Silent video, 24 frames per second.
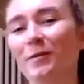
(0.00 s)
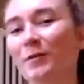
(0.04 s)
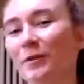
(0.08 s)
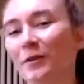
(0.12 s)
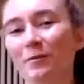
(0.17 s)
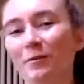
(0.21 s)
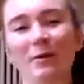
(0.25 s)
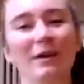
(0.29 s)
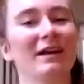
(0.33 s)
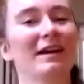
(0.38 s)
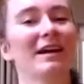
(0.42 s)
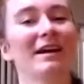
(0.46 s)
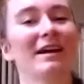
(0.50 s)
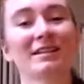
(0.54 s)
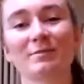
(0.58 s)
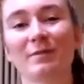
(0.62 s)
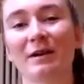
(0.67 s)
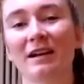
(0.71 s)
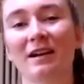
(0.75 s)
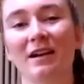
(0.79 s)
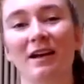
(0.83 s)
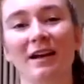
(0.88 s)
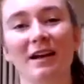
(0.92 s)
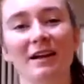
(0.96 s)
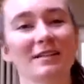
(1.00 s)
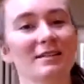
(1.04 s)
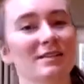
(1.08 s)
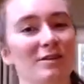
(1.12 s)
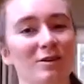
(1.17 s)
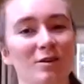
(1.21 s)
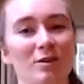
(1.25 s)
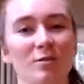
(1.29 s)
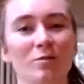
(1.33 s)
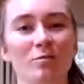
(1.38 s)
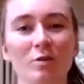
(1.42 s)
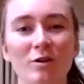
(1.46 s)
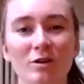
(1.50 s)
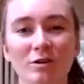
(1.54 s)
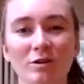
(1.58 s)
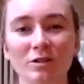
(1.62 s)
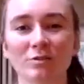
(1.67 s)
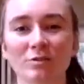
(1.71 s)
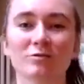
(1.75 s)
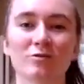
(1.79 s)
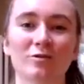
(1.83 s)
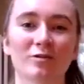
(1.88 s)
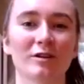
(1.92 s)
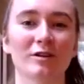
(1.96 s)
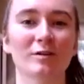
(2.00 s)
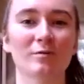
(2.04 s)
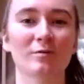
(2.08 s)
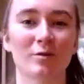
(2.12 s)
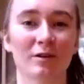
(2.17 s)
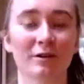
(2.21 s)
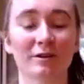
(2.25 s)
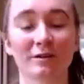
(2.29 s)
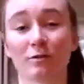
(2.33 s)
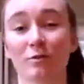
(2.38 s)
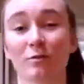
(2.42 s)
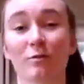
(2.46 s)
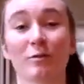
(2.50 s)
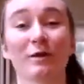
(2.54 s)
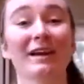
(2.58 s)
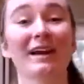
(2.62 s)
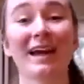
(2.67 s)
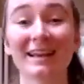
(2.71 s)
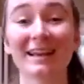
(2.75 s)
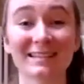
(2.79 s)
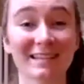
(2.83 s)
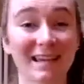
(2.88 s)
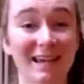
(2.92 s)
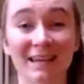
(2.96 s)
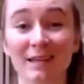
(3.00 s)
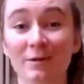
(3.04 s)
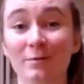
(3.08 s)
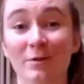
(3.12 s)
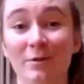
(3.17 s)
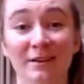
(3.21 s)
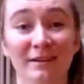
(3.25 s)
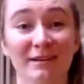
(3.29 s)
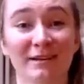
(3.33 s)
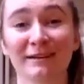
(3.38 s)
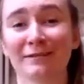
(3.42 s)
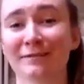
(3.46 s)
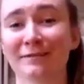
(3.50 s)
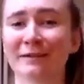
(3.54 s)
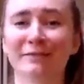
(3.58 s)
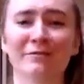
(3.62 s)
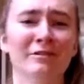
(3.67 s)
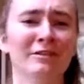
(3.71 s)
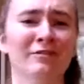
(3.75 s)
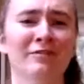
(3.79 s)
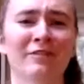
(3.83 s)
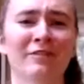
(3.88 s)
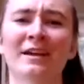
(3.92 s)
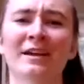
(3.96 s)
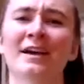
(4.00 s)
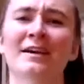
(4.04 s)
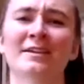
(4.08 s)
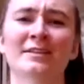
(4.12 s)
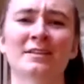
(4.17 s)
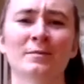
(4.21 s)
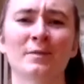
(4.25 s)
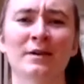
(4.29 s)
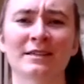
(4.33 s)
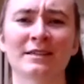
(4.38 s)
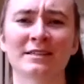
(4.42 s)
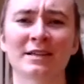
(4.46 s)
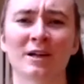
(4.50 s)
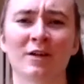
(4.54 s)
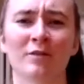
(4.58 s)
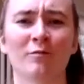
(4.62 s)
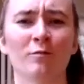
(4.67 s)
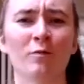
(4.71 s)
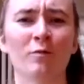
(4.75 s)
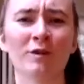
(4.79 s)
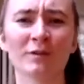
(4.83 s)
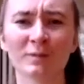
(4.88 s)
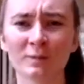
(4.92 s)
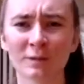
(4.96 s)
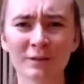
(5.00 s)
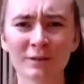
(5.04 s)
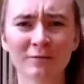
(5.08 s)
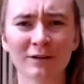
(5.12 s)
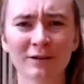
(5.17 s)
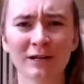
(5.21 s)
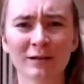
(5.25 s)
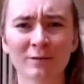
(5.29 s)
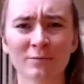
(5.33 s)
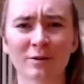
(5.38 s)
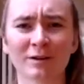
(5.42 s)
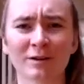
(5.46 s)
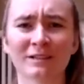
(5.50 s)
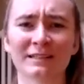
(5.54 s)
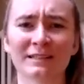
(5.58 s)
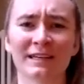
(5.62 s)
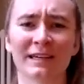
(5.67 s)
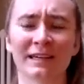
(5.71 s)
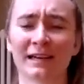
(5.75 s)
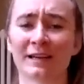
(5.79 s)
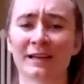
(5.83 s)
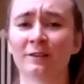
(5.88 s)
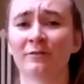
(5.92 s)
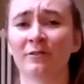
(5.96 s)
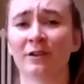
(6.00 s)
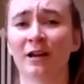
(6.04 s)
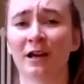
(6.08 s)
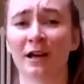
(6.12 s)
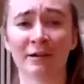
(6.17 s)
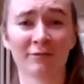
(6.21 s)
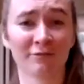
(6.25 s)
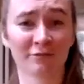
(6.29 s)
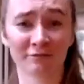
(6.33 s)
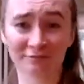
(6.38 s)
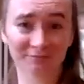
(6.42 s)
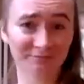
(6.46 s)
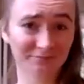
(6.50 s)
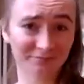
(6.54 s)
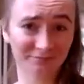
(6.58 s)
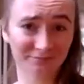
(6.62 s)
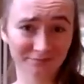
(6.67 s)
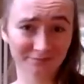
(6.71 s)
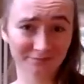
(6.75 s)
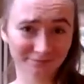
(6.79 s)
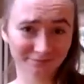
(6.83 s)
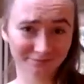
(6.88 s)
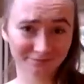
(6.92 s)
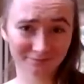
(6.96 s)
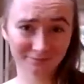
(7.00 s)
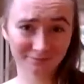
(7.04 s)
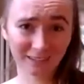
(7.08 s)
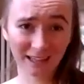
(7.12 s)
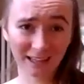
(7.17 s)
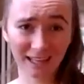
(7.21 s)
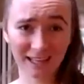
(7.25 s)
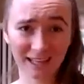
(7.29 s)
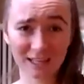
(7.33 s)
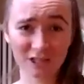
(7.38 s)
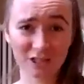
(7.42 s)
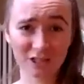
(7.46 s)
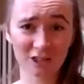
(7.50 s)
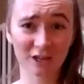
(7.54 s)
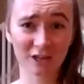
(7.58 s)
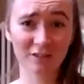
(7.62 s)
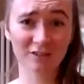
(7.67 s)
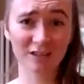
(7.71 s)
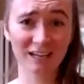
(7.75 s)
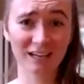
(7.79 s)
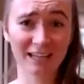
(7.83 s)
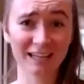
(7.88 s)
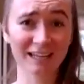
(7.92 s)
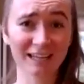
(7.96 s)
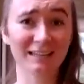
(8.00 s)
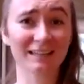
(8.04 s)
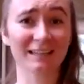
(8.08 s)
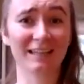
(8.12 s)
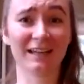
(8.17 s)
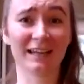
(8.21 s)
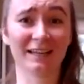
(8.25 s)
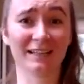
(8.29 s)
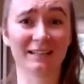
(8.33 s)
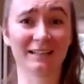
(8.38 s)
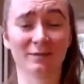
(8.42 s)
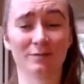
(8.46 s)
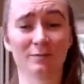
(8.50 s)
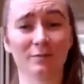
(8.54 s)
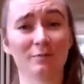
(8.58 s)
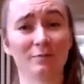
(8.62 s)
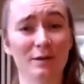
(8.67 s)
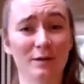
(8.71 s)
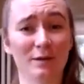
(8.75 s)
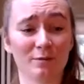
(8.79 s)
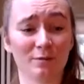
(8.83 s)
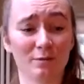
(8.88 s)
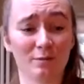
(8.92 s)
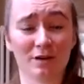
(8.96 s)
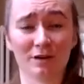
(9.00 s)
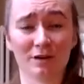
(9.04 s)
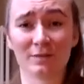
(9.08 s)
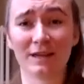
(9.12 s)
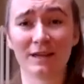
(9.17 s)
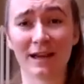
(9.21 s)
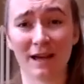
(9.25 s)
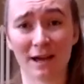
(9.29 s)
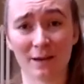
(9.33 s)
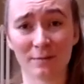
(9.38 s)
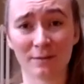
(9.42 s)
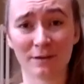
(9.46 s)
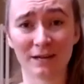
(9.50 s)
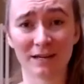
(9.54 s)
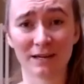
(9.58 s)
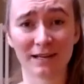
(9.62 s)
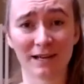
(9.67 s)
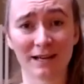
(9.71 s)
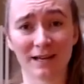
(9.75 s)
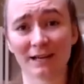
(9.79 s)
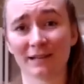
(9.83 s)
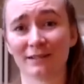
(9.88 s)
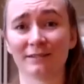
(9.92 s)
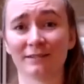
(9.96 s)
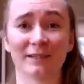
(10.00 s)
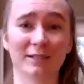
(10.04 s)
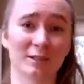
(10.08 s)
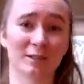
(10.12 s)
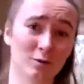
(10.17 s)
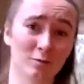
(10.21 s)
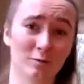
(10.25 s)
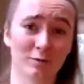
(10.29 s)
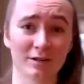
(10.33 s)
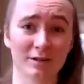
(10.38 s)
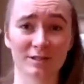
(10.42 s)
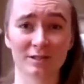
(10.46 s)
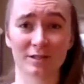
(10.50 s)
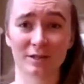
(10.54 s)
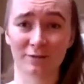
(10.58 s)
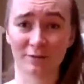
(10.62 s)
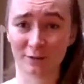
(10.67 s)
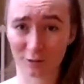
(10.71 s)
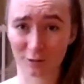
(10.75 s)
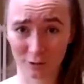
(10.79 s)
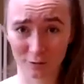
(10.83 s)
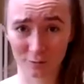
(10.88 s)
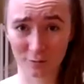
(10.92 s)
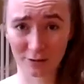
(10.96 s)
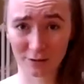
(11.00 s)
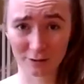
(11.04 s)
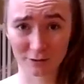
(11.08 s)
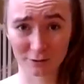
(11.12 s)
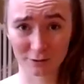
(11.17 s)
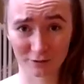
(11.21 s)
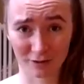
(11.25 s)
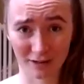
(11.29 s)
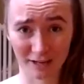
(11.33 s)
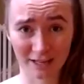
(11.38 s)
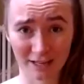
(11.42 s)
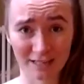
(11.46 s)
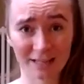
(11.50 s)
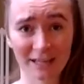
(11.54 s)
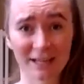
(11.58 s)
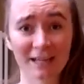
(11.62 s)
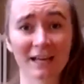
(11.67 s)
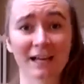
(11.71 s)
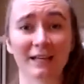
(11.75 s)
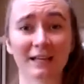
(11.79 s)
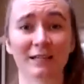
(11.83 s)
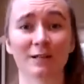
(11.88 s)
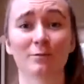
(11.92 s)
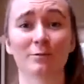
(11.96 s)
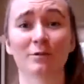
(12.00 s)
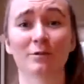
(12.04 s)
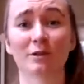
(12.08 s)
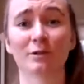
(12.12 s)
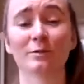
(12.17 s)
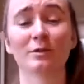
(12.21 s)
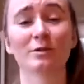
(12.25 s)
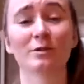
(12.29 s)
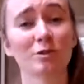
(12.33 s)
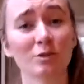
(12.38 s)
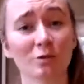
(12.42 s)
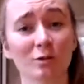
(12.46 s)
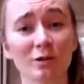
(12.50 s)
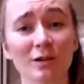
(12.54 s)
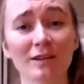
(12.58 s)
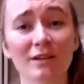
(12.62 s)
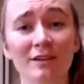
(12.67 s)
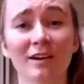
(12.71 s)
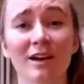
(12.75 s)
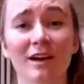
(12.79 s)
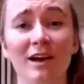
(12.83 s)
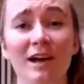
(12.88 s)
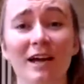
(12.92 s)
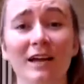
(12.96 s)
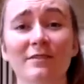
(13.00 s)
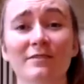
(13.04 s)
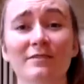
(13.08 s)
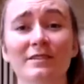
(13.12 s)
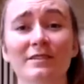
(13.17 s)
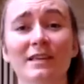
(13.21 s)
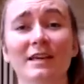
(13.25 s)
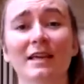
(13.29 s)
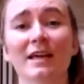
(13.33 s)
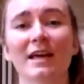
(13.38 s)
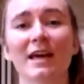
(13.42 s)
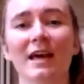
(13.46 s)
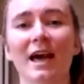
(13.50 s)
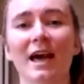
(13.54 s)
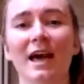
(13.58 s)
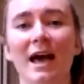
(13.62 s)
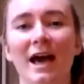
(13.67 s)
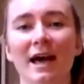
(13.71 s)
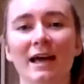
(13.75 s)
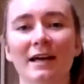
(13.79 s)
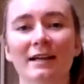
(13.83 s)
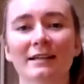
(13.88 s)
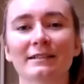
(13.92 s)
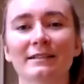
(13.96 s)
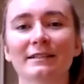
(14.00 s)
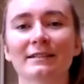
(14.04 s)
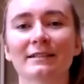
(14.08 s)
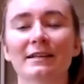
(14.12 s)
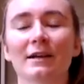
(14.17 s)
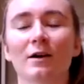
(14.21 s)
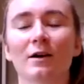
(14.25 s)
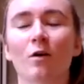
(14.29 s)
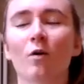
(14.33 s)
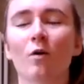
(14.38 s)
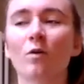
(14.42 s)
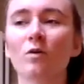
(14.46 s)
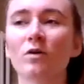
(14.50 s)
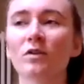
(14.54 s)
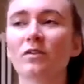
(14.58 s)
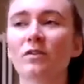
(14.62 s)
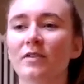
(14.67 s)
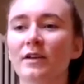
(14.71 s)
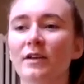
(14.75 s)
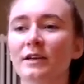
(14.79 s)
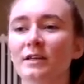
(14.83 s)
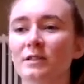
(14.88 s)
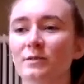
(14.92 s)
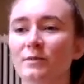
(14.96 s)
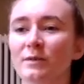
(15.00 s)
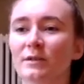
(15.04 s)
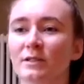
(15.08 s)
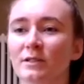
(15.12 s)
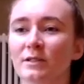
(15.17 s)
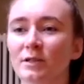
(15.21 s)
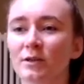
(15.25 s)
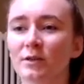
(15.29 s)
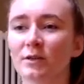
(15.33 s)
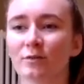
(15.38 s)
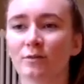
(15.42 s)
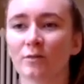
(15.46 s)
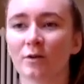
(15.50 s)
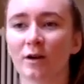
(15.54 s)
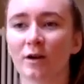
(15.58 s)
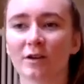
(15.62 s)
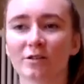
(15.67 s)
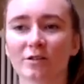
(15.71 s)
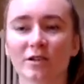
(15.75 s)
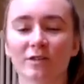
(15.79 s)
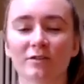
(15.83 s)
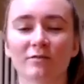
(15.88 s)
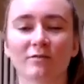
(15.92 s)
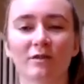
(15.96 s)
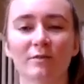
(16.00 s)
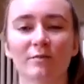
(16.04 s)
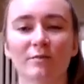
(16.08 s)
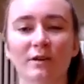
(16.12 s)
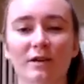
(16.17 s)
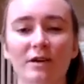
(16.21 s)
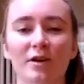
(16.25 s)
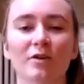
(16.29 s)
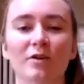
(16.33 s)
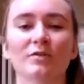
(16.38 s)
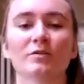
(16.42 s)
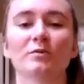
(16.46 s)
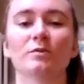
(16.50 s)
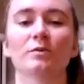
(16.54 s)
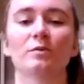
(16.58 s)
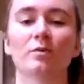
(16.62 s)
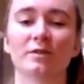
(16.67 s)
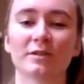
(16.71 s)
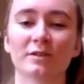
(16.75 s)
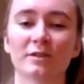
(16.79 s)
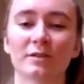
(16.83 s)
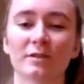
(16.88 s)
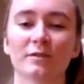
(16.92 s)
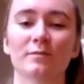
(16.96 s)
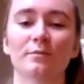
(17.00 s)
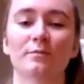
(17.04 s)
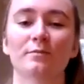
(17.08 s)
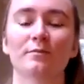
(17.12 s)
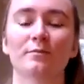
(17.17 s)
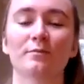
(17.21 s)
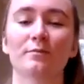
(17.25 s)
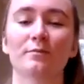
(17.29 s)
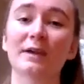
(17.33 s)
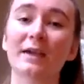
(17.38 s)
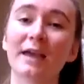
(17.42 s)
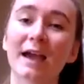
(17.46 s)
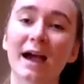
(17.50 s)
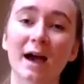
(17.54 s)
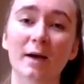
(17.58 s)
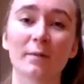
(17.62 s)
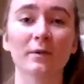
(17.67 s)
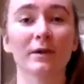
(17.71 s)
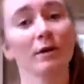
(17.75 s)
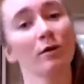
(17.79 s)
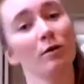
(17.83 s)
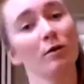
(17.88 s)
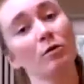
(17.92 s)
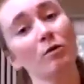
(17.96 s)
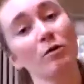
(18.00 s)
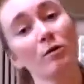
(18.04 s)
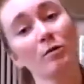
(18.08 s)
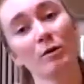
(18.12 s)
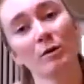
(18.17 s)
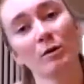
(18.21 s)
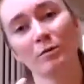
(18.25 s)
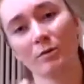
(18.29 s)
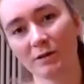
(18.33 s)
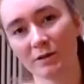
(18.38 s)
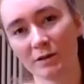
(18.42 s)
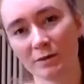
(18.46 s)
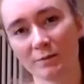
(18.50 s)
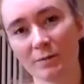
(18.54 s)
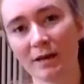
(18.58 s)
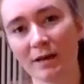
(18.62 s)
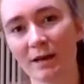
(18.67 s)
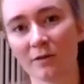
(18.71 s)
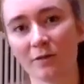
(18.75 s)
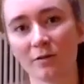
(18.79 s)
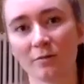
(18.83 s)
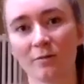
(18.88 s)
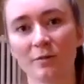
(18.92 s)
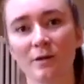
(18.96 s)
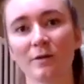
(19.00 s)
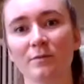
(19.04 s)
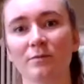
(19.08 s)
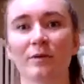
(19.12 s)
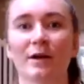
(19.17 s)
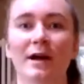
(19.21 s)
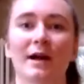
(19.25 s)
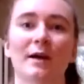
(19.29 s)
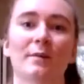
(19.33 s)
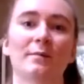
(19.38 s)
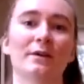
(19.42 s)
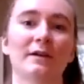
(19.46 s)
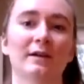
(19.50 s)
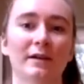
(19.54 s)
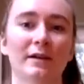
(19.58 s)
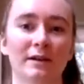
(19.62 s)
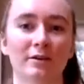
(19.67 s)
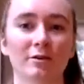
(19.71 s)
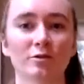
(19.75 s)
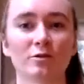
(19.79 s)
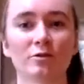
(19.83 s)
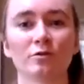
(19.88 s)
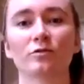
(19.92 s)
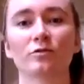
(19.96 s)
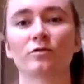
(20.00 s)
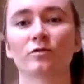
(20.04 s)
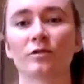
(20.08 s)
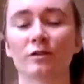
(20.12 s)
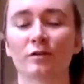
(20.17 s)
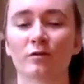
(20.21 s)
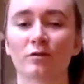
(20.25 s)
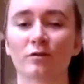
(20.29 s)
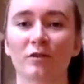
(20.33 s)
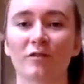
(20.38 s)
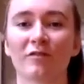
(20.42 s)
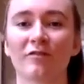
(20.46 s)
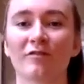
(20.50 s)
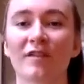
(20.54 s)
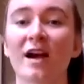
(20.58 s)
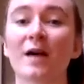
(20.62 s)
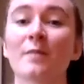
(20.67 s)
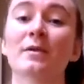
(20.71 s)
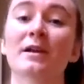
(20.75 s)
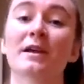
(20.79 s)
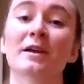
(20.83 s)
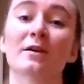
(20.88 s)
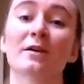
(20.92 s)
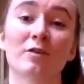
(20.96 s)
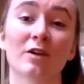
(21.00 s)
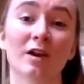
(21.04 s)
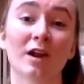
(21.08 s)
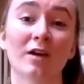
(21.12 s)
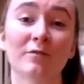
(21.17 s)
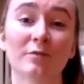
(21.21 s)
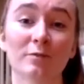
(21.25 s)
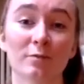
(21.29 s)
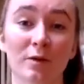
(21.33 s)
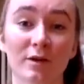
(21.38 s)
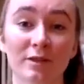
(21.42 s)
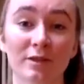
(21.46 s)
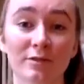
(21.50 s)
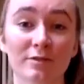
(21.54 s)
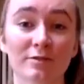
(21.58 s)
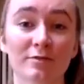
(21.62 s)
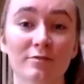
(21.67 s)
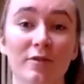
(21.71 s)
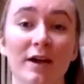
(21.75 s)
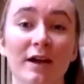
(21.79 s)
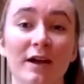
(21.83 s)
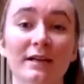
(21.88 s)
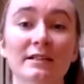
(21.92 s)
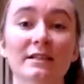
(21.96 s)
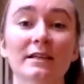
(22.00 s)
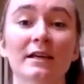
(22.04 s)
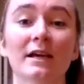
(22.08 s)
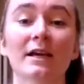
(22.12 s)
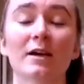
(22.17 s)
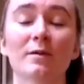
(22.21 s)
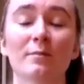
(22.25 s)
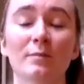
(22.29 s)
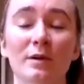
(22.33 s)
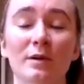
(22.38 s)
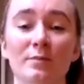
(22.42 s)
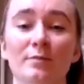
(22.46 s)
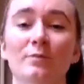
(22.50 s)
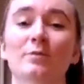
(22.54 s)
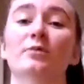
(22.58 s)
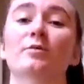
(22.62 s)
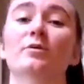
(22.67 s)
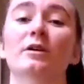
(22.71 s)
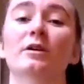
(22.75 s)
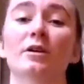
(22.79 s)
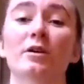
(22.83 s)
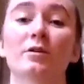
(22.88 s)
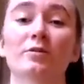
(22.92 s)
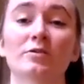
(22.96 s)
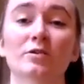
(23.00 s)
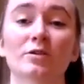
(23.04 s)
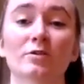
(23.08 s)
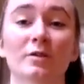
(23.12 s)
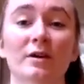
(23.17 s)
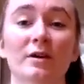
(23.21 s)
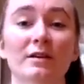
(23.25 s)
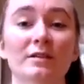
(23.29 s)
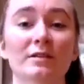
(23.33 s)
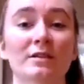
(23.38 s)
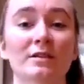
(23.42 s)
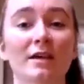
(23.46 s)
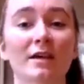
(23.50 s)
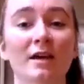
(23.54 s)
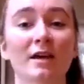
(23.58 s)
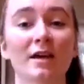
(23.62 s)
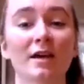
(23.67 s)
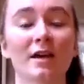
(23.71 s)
when I ask my clients, what do you truly want? Or when I ask anyone, even if I ask myself, what do I really want to get out of life? It's generally that people want to be happy and they don't want to suffer too much, right? They want to enjoy their lives. And all of the things we do are generally because we want to be happy or we want to make other people happy, like our children or our family or loved ones, right? People who are close to us.